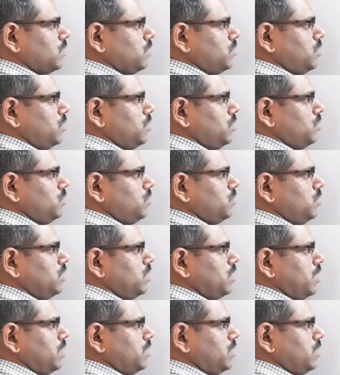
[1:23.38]

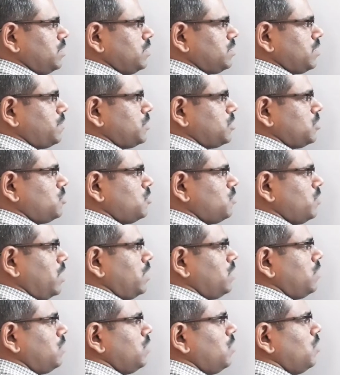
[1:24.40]
TUENT,
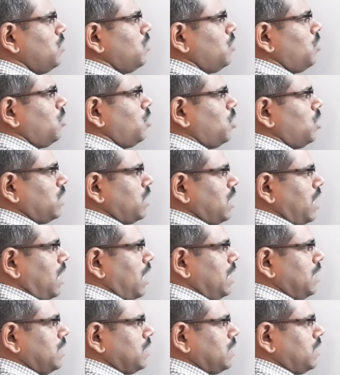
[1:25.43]
substituent or
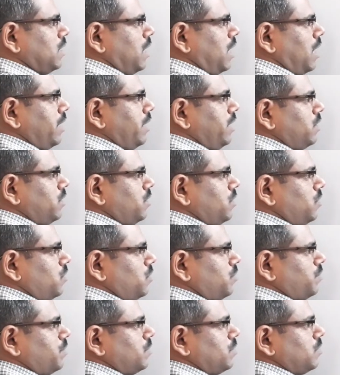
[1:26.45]
alkyl
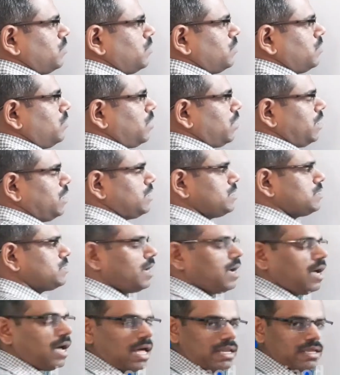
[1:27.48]
group. Okay, it is an
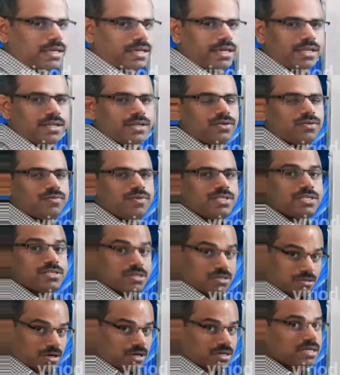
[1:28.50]
alkyl group which is
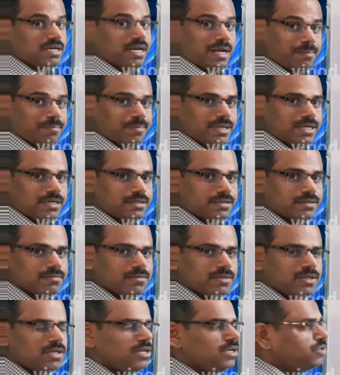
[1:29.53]
not numbered.
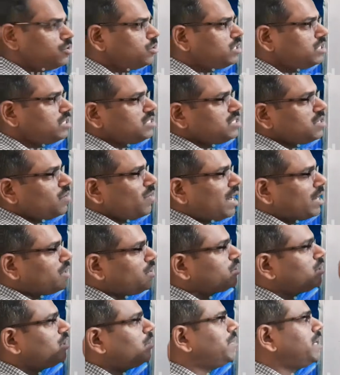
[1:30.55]
So this is one
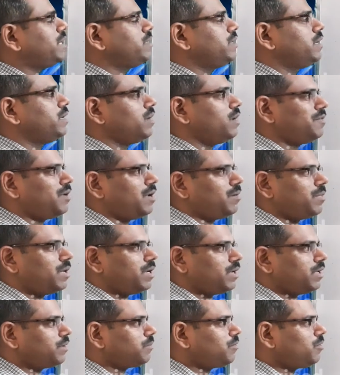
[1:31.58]
of the method of
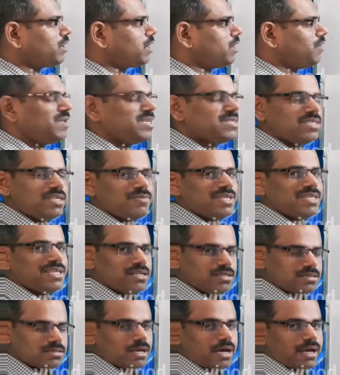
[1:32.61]
numbering. Okay, we see whether it
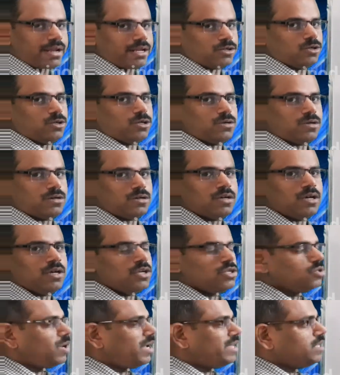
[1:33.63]
is correct or not.
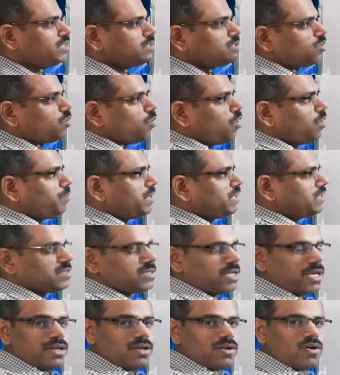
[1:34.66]
So I just copy the
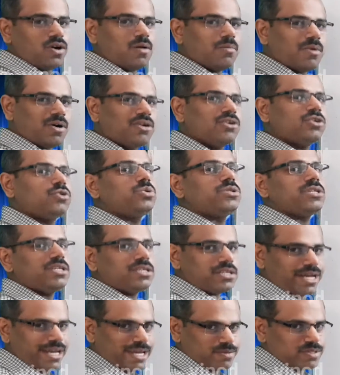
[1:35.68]
same compound 2-3
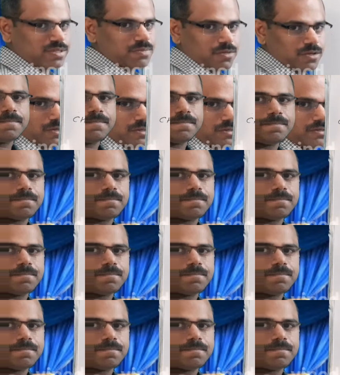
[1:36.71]
times more.